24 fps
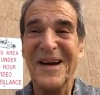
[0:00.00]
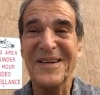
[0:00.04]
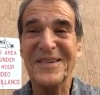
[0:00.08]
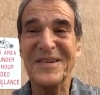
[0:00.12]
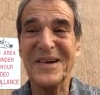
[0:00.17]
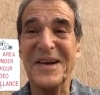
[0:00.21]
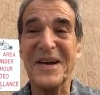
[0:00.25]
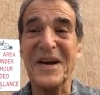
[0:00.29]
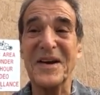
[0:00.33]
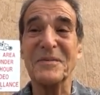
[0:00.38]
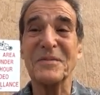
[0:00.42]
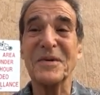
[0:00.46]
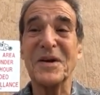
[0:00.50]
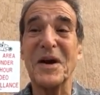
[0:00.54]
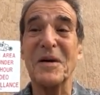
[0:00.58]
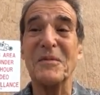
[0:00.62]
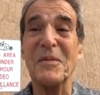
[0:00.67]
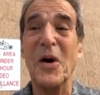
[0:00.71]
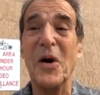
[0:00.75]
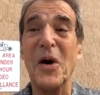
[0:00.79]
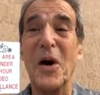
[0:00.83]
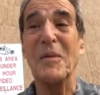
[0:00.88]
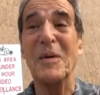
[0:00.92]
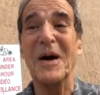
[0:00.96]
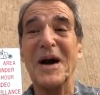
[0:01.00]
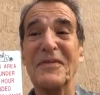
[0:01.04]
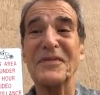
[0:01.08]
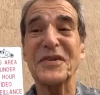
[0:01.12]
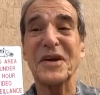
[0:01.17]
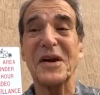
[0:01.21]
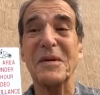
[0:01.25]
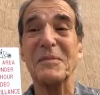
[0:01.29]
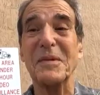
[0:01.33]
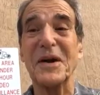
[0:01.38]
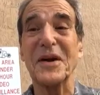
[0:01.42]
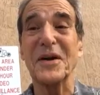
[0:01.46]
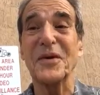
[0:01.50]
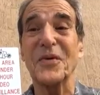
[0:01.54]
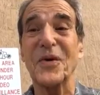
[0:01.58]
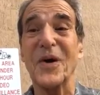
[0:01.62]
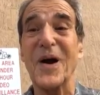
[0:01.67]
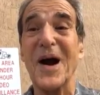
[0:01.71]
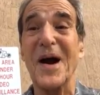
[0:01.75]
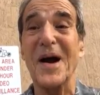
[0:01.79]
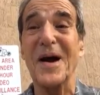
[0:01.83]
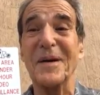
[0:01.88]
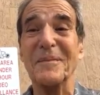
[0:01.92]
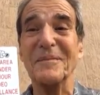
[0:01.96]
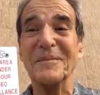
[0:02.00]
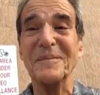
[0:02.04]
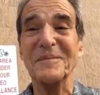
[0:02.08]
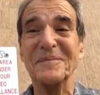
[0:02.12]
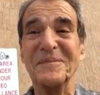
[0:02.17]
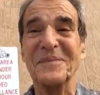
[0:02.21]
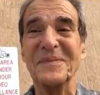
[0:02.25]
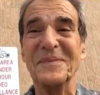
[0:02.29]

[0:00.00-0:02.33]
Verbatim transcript: To get them to come home, I have to commit a crime.